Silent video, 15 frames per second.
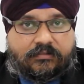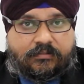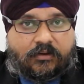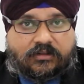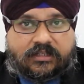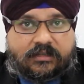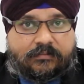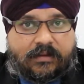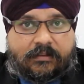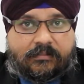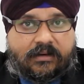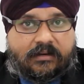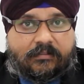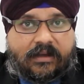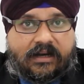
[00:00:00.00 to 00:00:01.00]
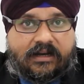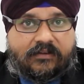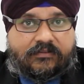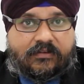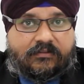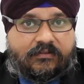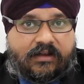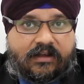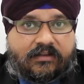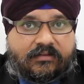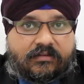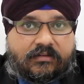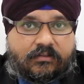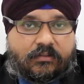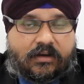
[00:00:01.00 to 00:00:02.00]
process map, in many different
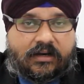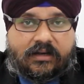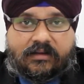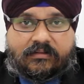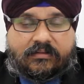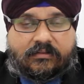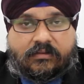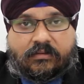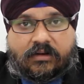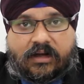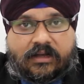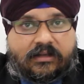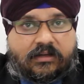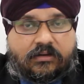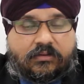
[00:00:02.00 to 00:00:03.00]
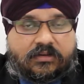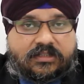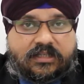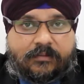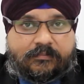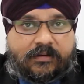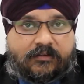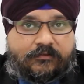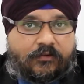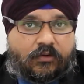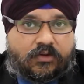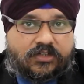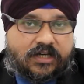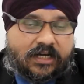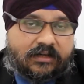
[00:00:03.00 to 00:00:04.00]
ways. One is either do a simple
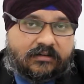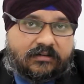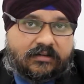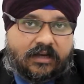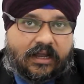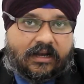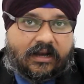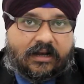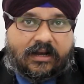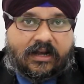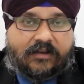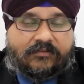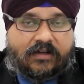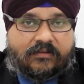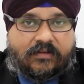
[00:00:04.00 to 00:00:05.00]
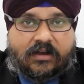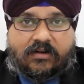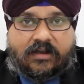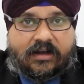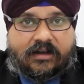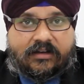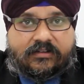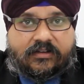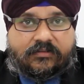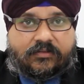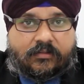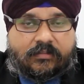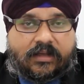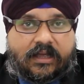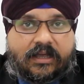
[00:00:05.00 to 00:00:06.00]
flow chart and identify value analysis
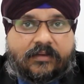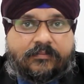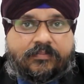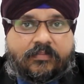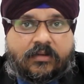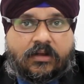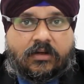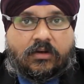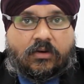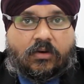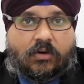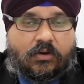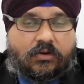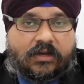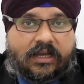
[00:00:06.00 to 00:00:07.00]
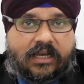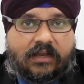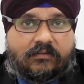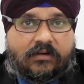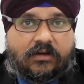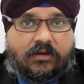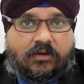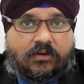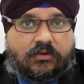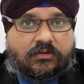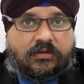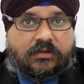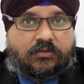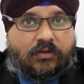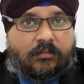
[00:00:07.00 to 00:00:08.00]
from there, or you can even use
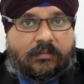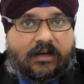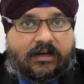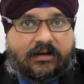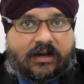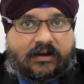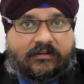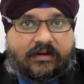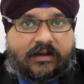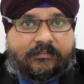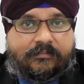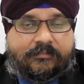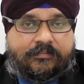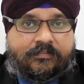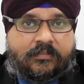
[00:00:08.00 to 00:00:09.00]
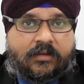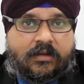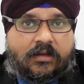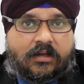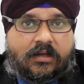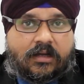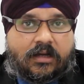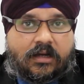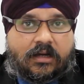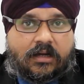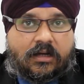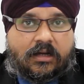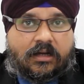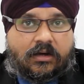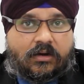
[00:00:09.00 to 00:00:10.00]
swim lane diagram.
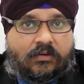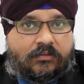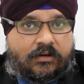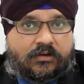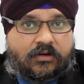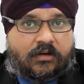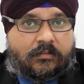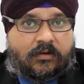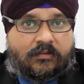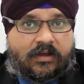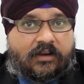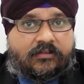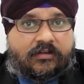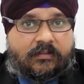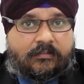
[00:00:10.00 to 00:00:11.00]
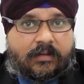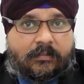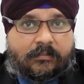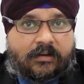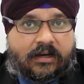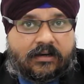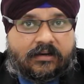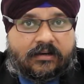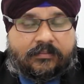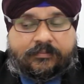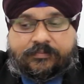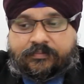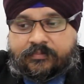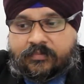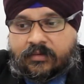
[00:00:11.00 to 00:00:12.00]
Or we'll talk about value stream map later.
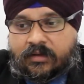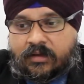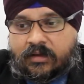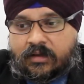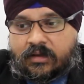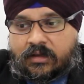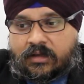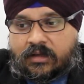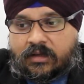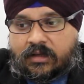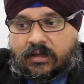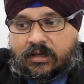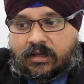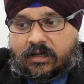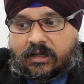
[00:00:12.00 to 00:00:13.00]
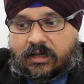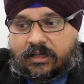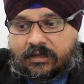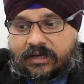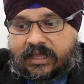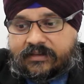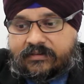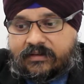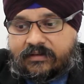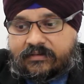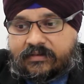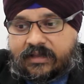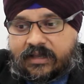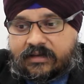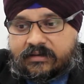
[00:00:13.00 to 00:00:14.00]
The next
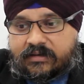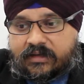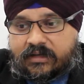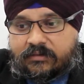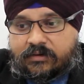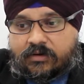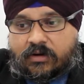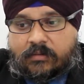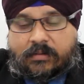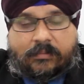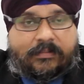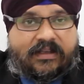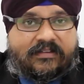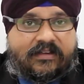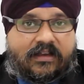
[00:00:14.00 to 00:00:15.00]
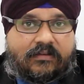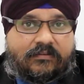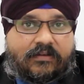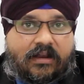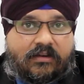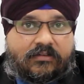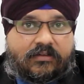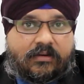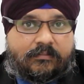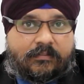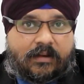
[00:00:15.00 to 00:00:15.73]
is that we talk about basic value stream